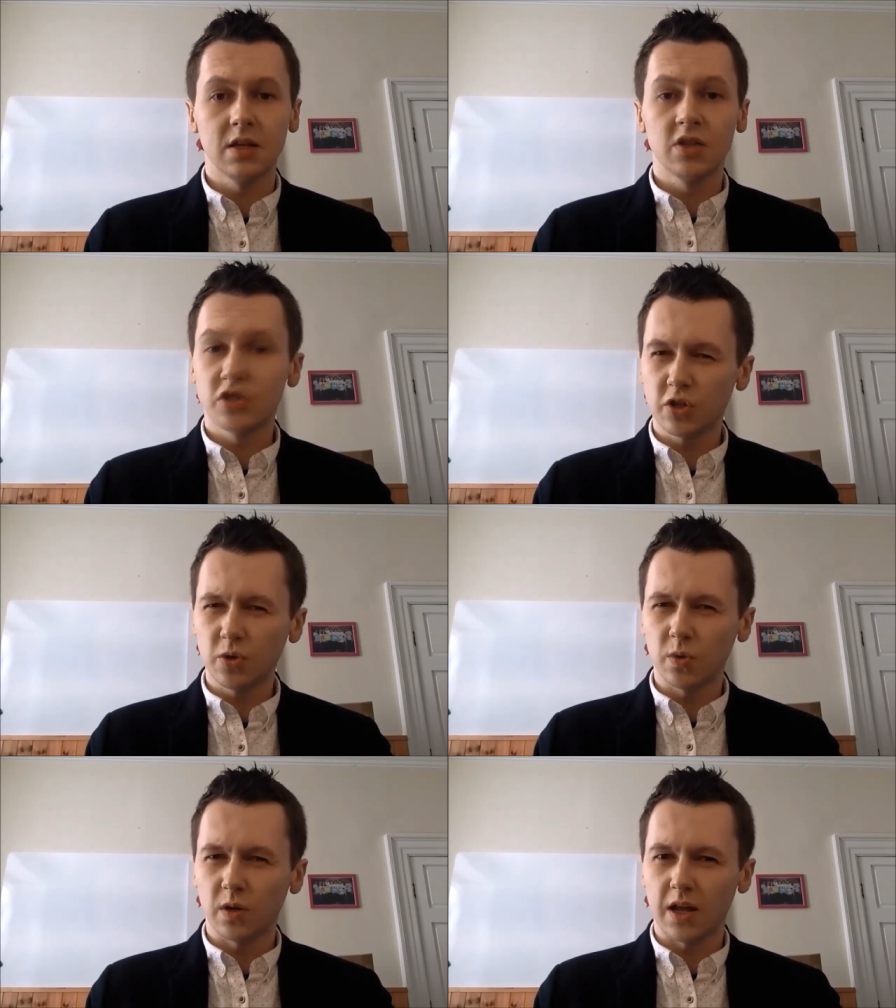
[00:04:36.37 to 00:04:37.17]

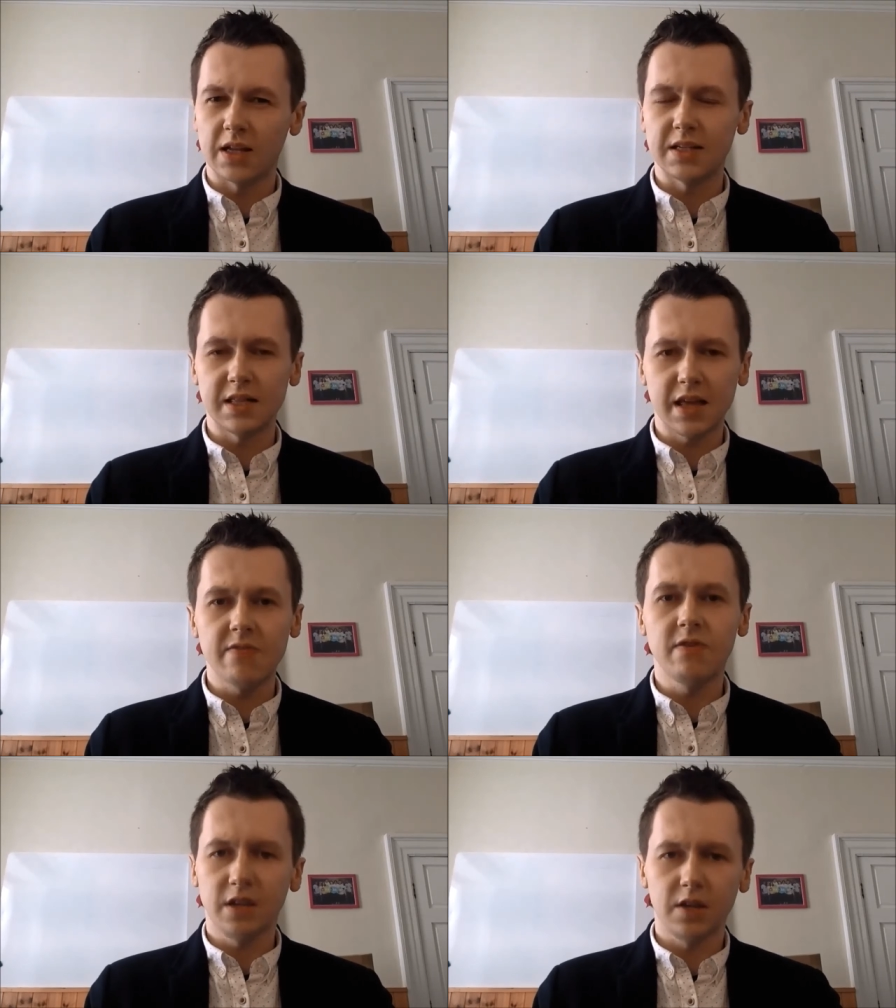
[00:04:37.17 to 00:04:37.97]
school and did they
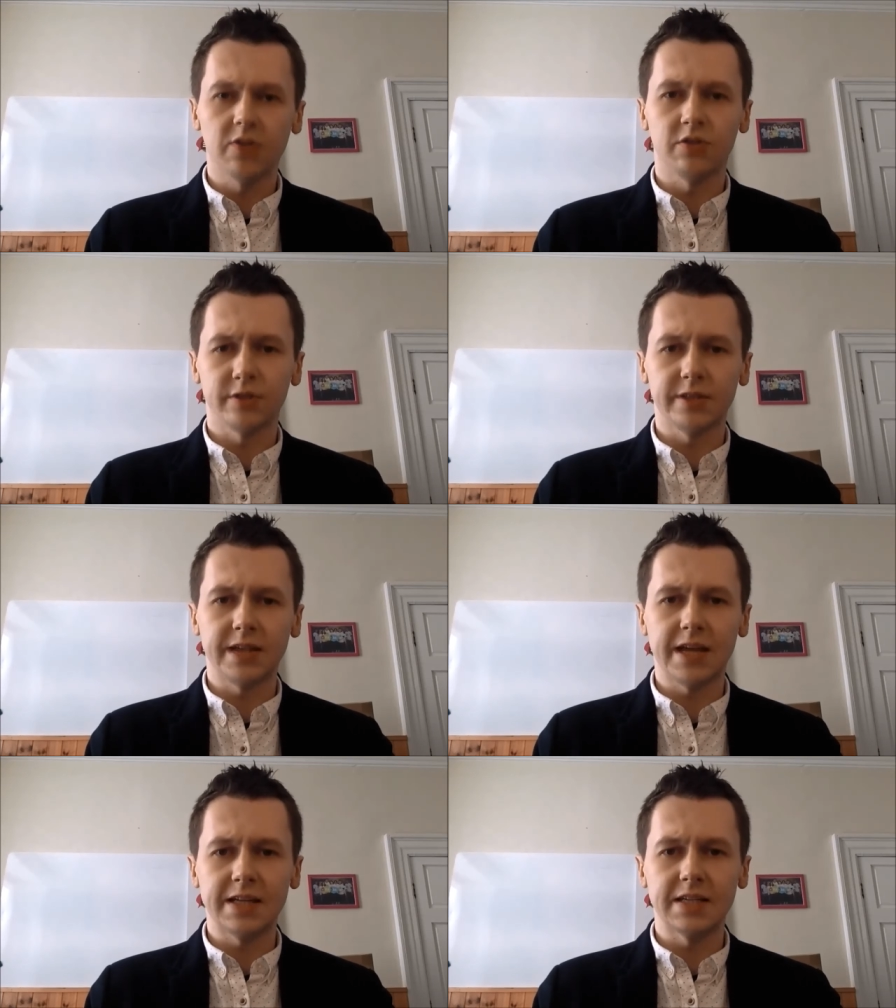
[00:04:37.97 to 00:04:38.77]
really
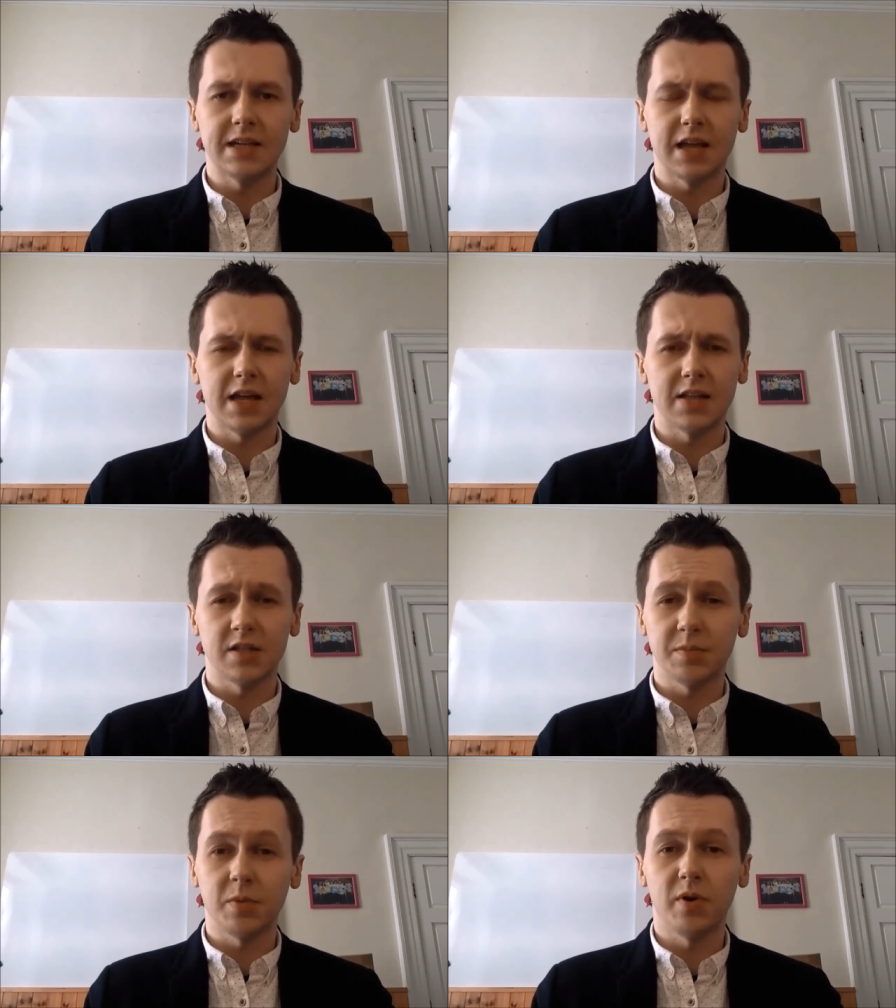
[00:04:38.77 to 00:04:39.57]
understand and
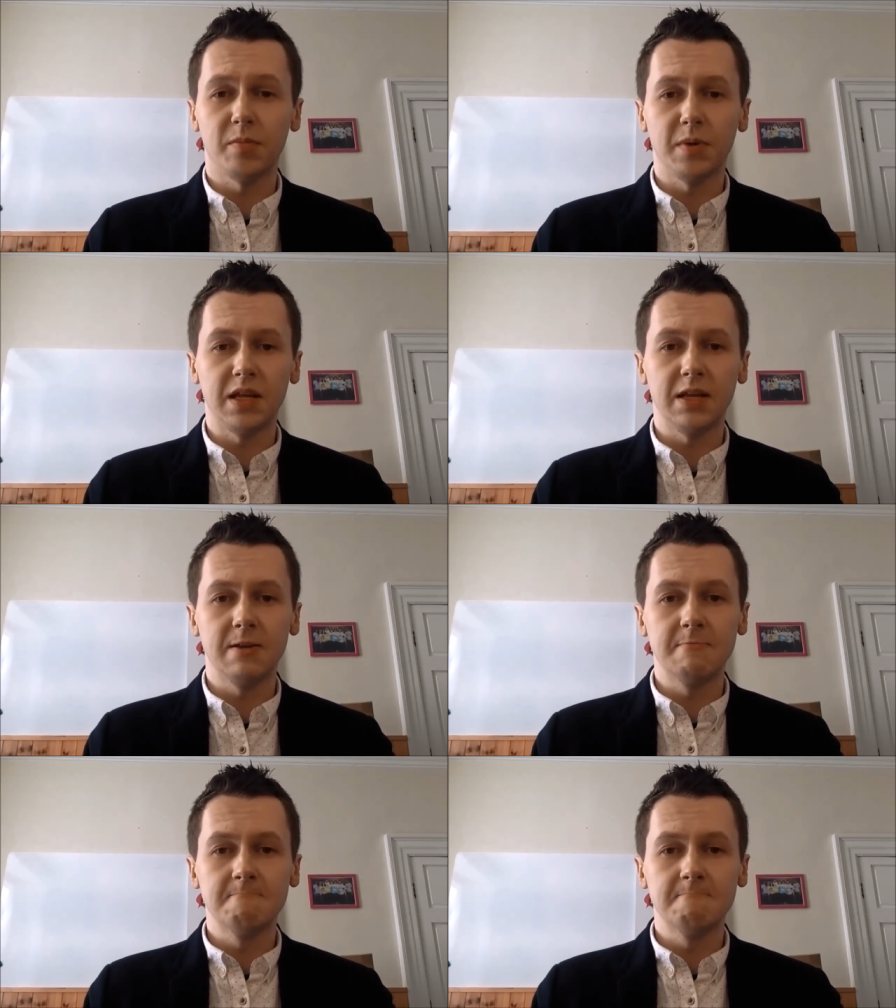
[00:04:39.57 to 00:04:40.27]
support me